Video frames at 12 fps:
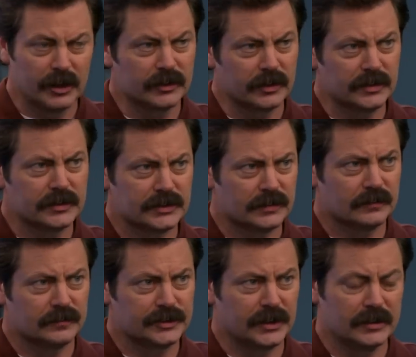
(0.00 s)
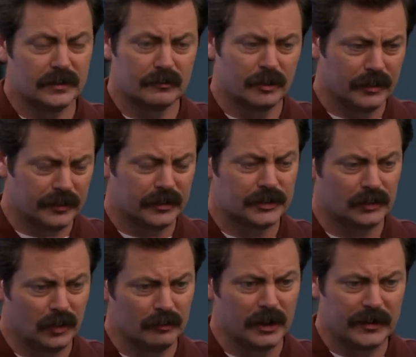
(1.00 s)
about this. Standard birth
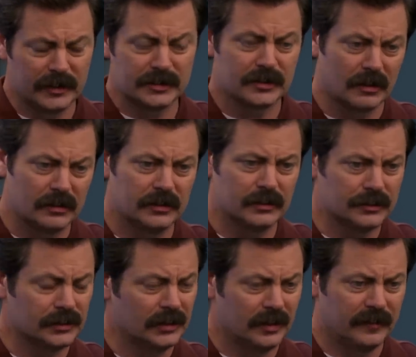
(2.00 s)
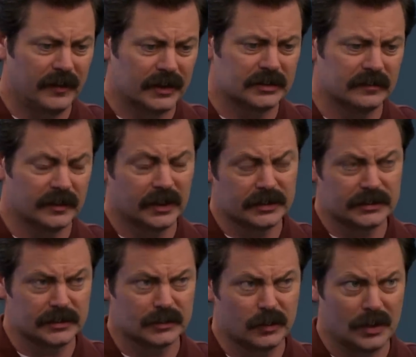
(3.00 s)
control methods aren't usually effective
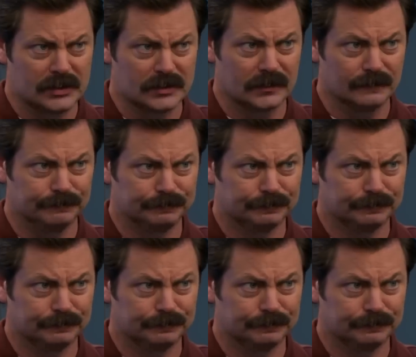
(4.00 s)
against a Swanson.